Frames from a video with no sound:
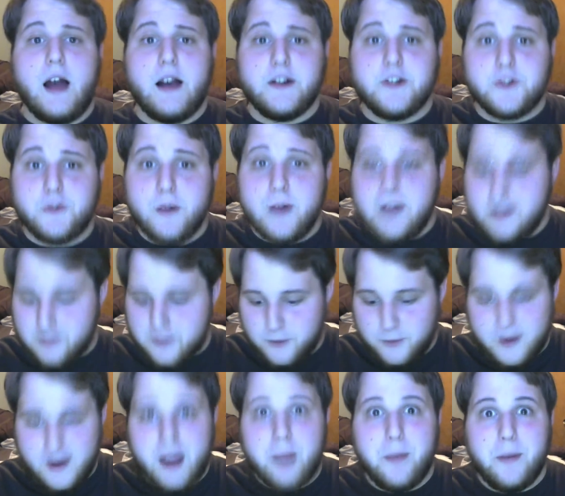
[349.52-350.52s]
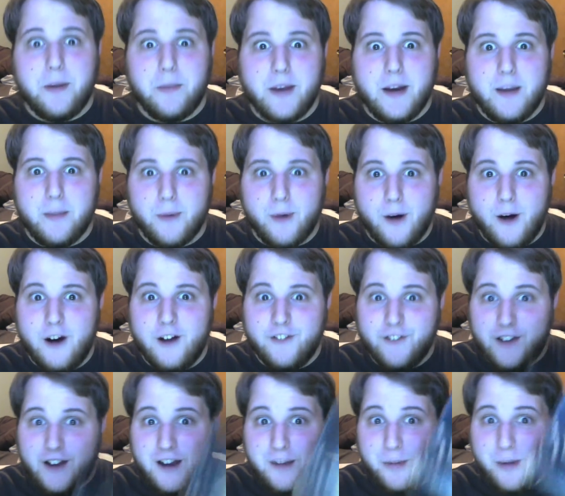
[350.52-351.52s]
I shredded the wrapping paper off
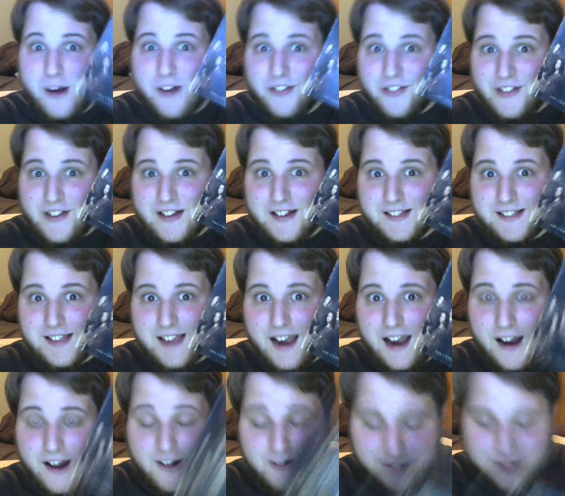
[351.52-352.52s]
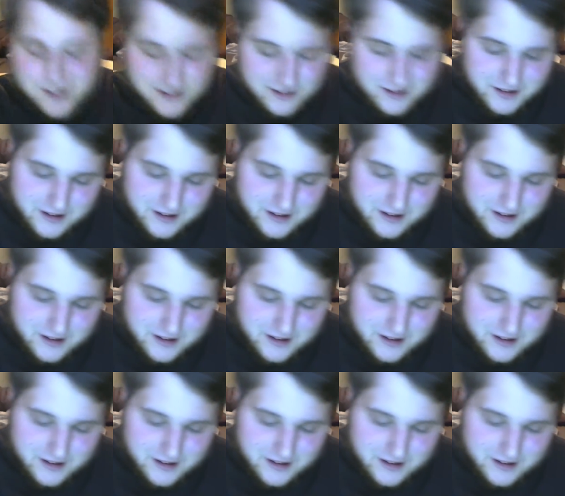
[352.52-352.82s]
and I brought this out.